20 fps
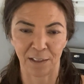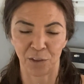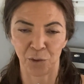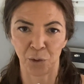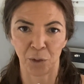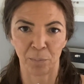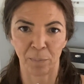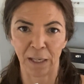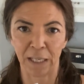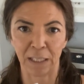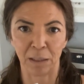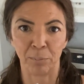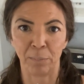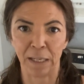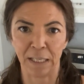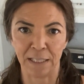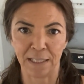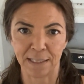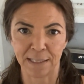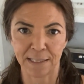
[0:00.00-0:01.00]
You can make in
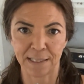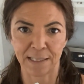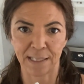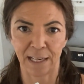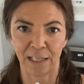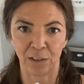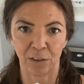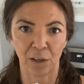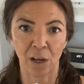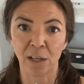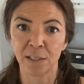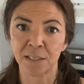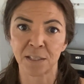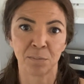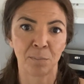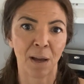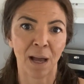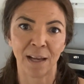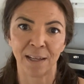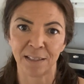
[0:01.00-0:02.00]
minutes and
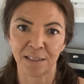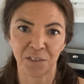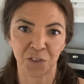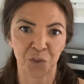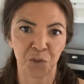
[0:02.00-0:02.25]
customize